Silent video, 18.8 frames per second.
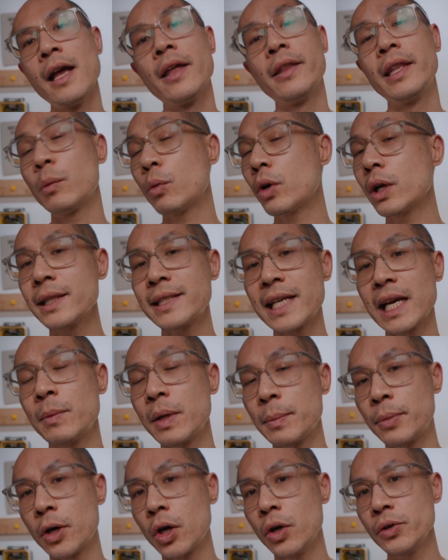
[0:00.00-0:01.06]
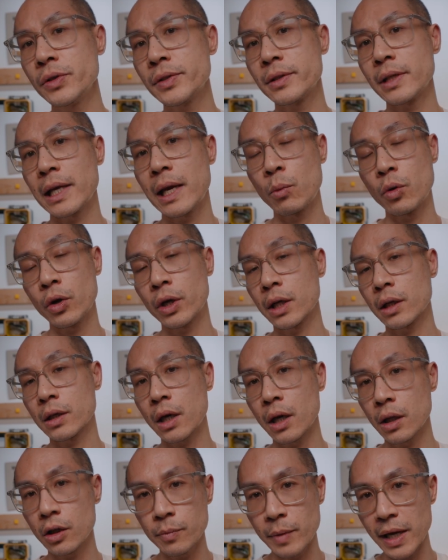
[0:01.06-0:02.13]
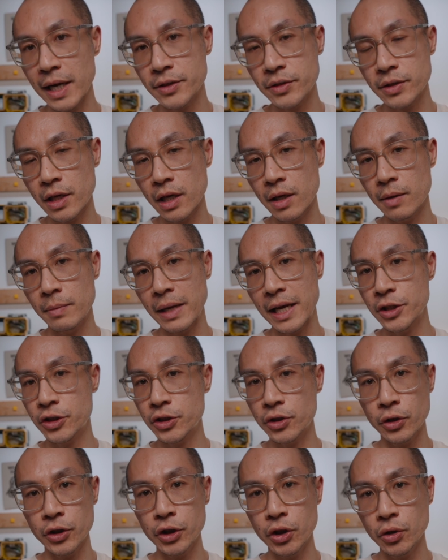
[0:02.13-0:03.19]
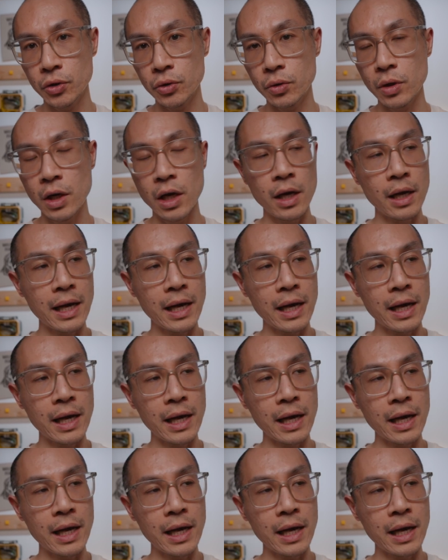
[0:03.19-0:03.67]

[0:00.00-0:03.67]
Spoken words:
Then we're gonna take them in post and we're gonna color match them and show you